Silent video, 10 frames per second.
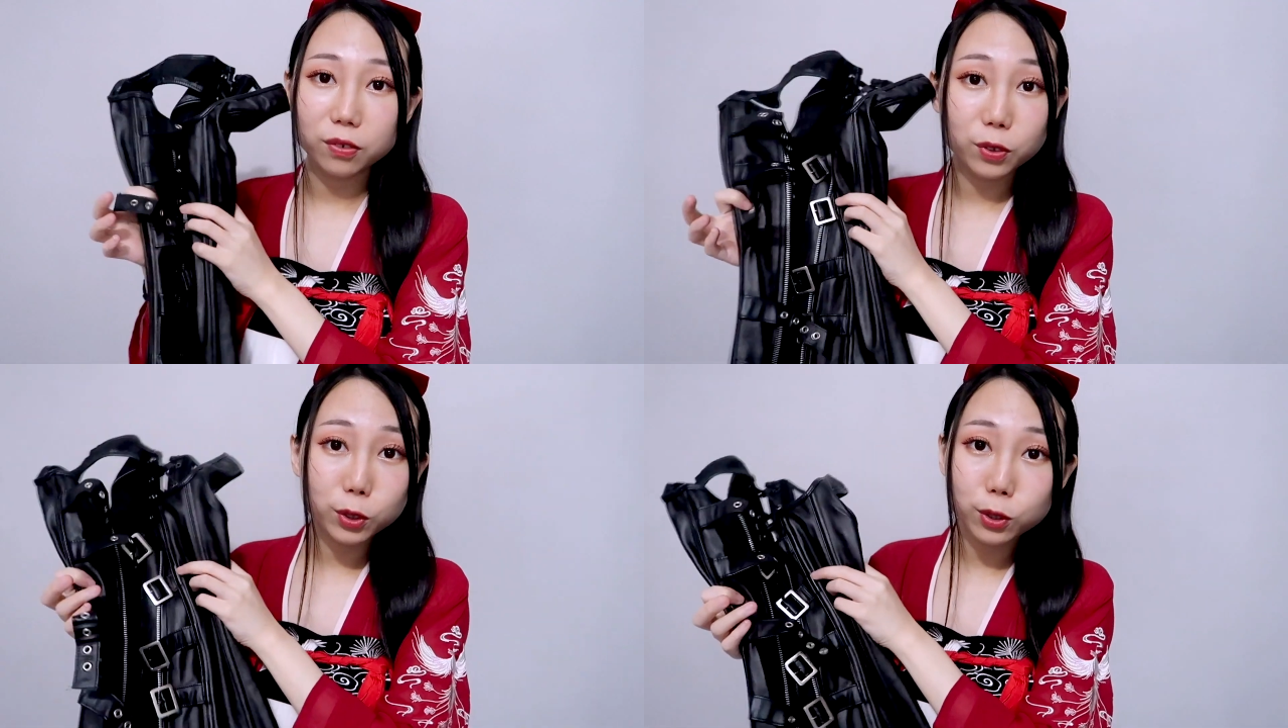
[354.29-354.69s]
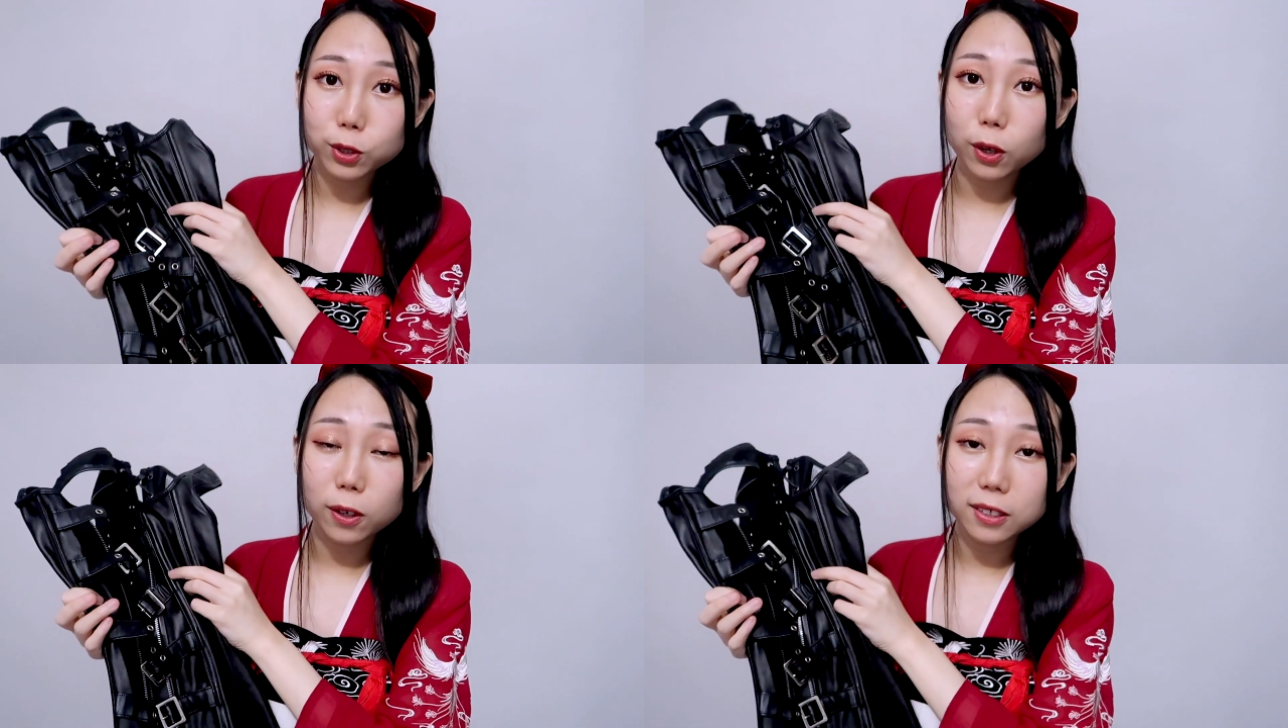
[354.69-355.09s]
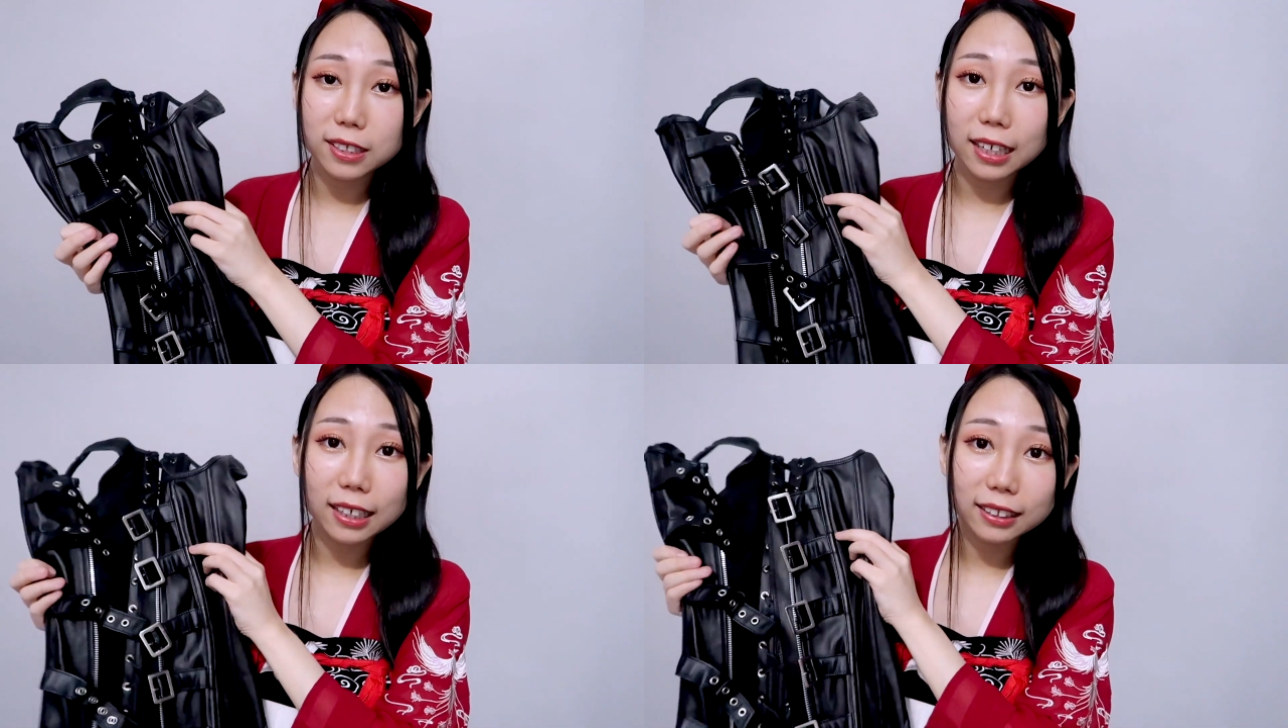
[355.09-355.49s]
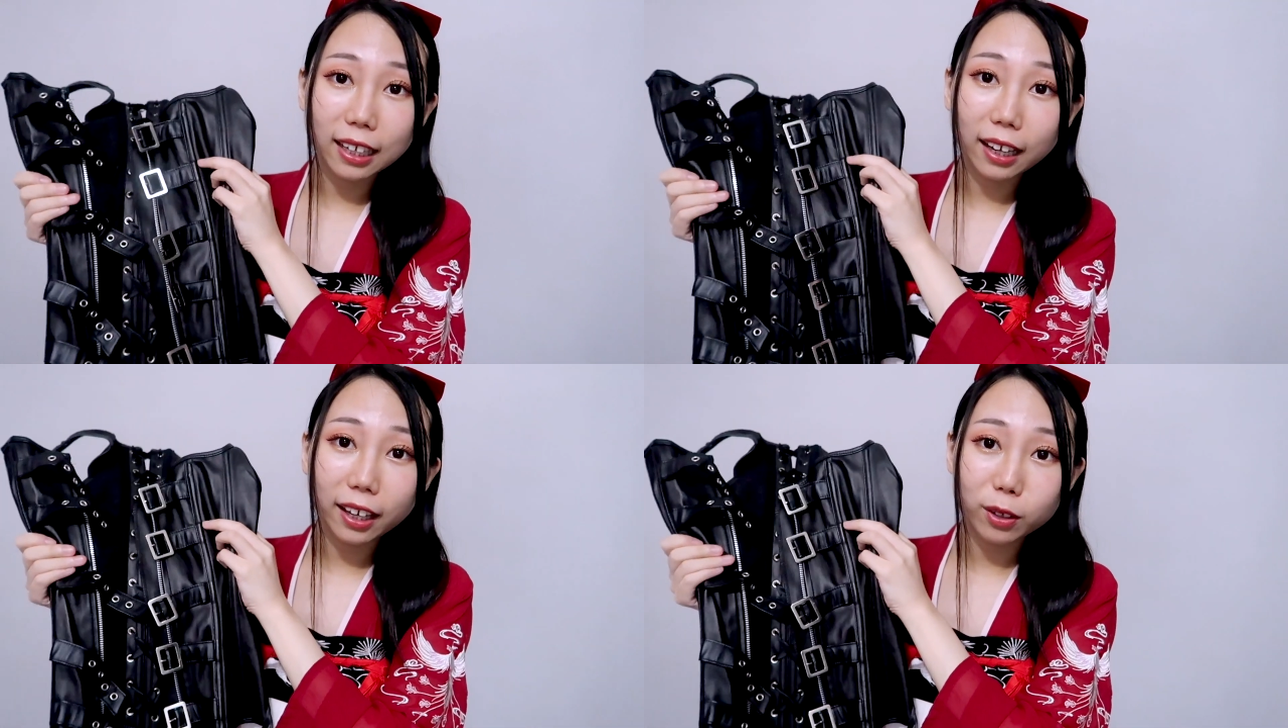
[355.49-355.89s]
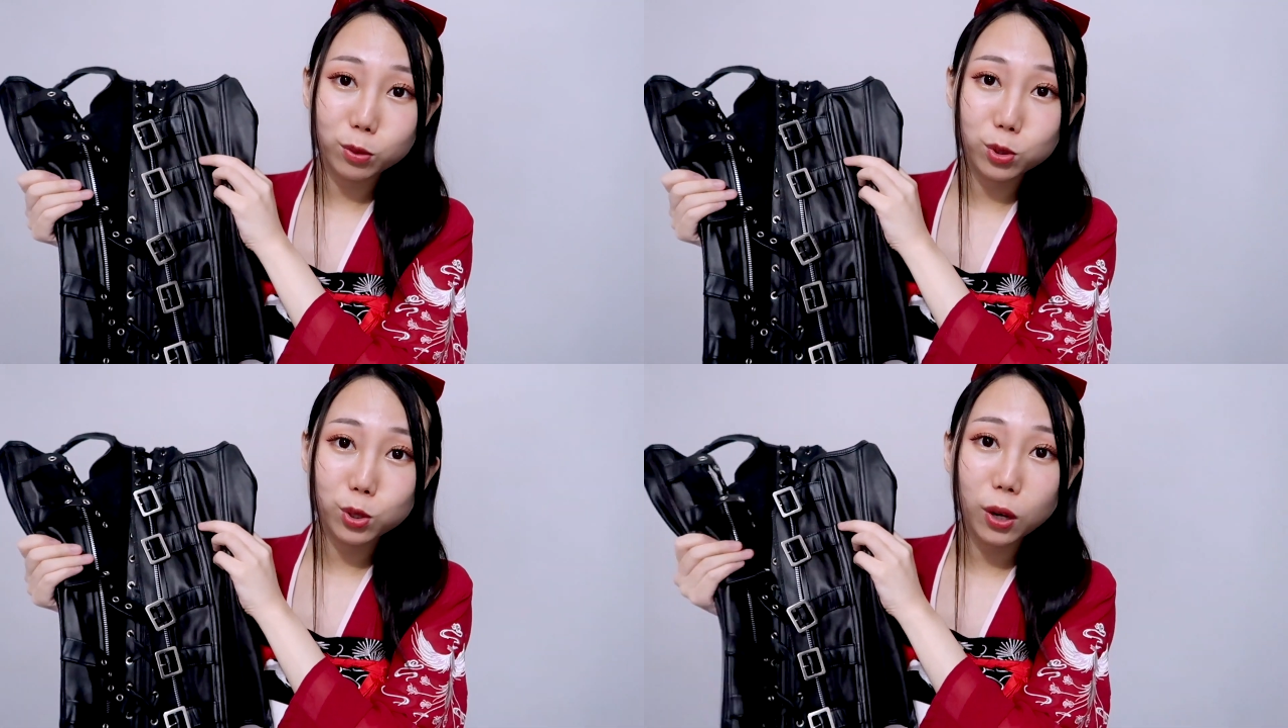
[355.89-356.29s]
For those corsets, I
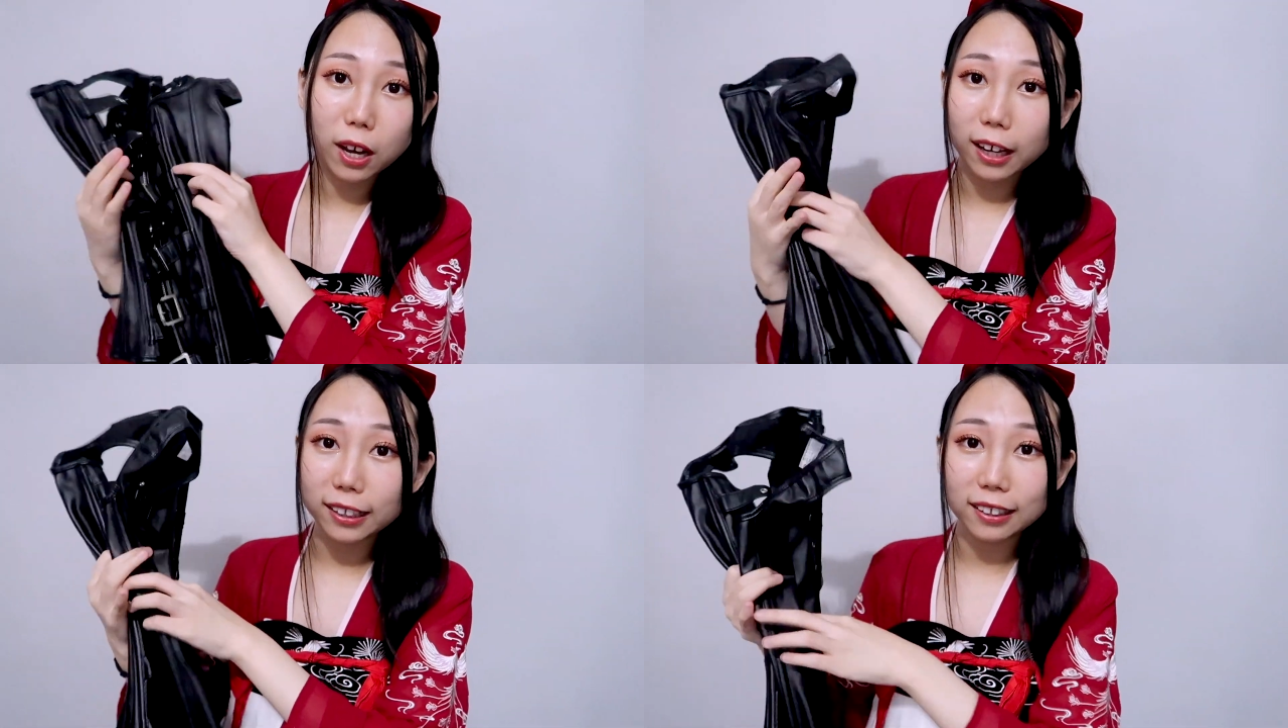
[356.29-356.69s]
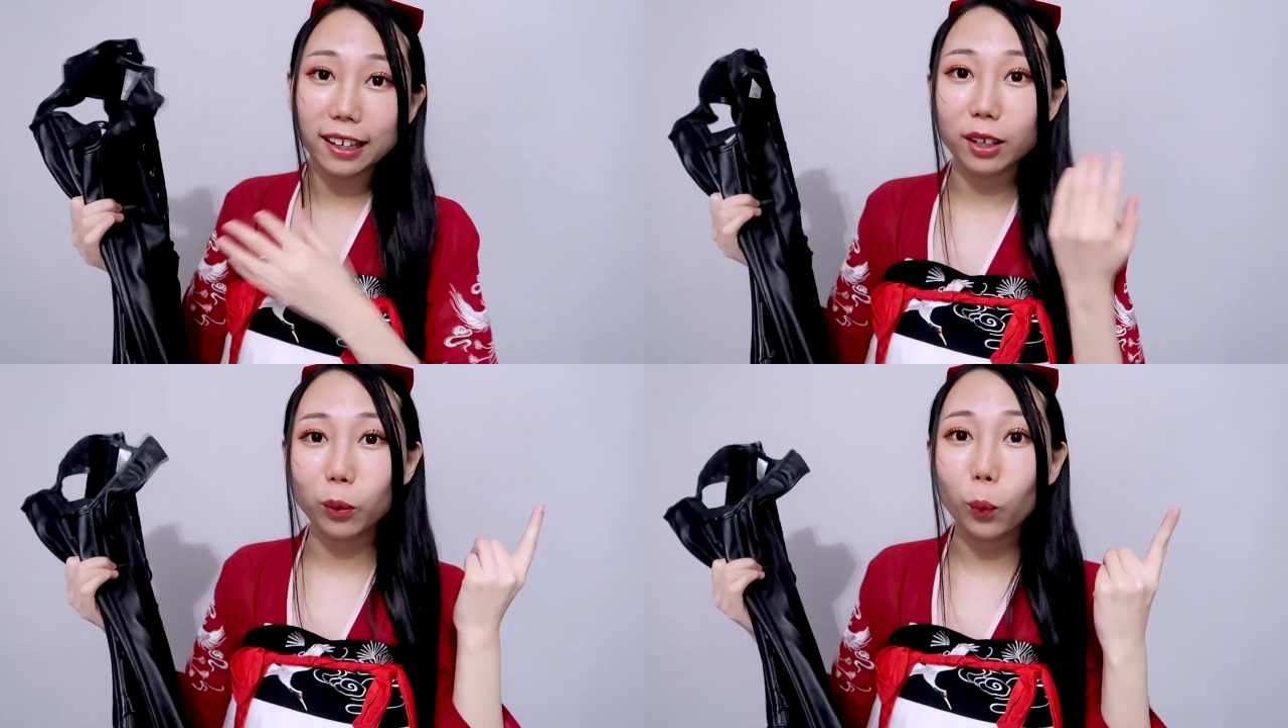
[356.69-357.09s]
have tried like